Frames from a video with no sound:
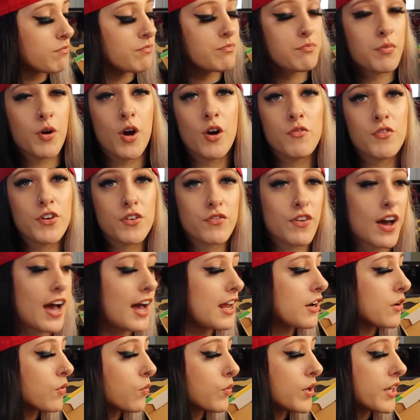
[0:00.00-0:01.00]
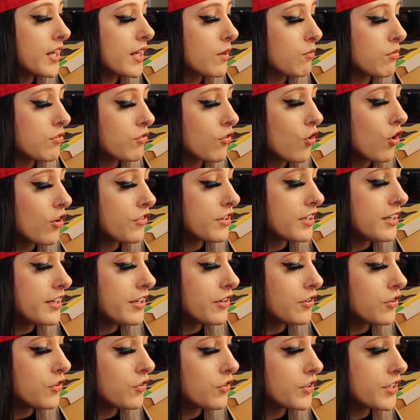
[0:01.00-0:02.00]
perfect for Halloween. We've got the
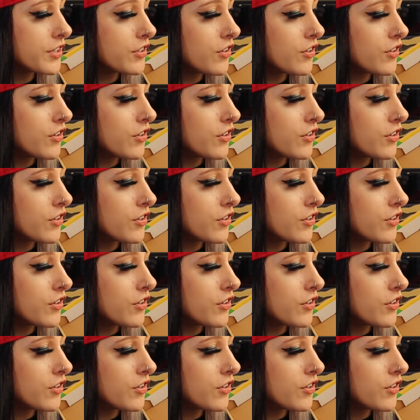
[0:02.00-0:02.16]
little, you